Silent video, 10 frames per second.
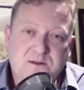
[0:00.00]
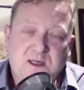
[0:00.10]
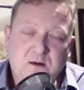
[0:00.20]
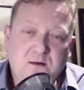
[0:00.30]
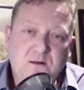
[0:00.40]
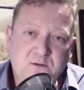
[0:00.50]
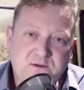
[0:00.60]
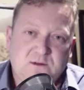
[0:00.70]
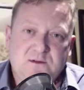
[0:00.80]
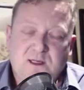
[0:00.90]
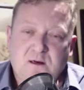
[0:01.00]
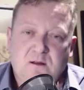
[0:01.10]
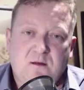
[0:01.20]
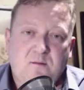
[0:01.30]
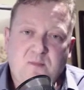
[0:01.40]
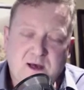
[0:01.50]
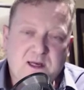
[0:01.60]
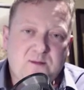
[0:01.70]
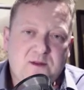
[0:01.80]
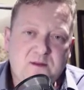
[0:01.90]
They are losers. They are the
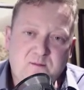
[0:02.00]
bottom of the